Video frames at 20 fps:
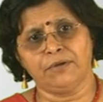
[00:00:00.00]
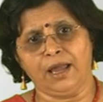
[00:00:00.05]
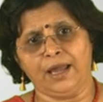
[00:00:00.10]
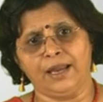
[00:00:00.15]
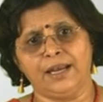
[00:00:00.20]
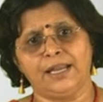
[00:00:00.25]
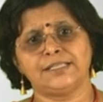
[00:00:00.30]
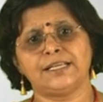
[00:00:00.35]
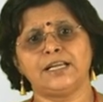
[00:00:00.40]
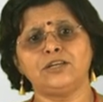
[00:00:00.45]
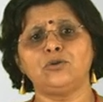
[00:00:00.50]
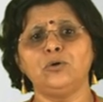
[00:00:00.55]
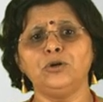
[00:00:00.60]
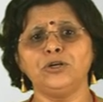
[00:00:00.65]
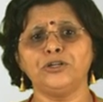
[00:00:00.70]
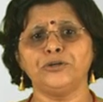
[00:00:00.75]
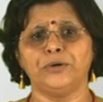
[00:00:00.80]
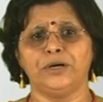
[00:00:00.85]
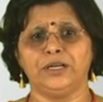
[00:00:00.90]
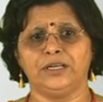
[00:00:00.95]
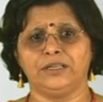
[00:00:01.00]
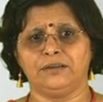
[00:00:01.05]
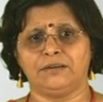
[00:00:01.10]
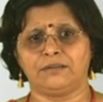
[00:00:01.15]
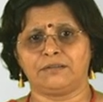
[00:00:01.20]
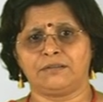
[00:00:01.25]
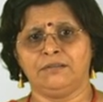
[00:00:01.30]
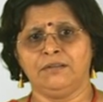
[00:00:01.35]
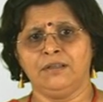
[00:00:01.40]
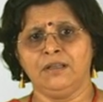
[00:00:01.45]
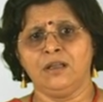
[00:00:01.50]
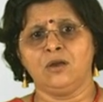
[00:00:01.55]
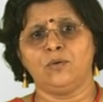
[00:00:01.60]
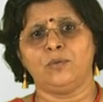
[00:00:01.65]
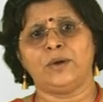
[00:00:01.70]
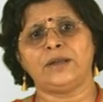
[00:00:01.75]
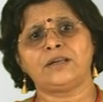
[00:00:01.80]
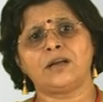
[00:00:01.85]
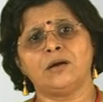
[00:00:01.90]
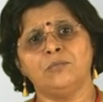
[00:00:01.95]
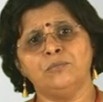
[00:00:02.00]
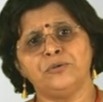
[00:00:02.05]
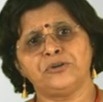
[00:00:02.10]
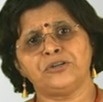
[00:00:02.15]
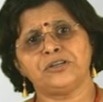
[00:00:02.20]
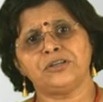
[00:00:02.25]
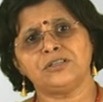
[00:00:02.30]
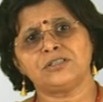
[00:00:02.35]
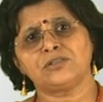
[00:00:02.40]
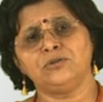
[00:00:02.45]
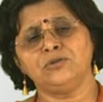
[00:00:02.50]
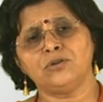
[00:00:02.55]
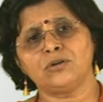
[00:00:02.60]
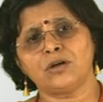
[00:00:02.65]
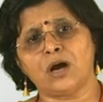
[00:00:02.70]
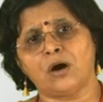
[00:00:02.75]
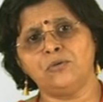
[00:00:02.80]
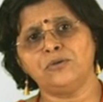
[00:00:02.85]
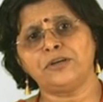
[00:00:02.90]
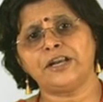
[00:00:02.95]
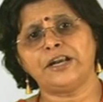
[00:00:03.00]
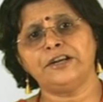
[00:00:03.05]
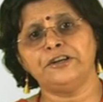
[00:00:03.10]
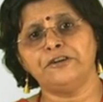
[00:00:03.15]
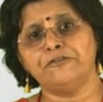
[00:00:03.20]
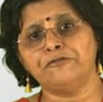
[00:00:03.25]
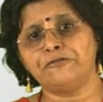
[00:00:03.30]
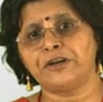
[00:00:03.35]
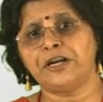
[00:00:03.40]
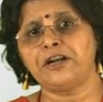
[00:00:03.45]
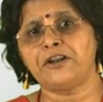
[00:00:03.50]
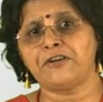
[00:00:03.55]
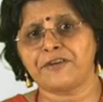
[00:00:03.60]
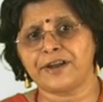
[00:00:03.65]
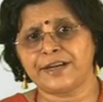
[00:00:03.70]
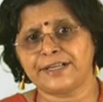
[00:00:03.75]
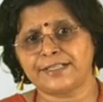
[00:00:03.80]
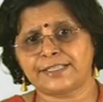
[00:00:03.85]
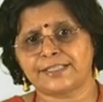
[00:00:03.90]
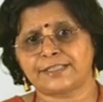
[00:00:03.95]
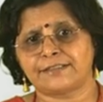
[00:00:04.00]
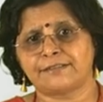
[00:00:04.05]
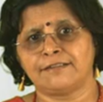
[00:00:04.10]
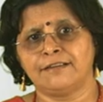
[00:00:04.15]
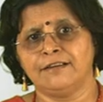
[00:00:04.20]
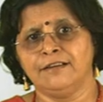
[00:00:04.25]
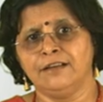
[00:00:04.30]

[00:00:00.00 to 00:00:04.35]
And as I told you earlier, when computer is going to count at different rates,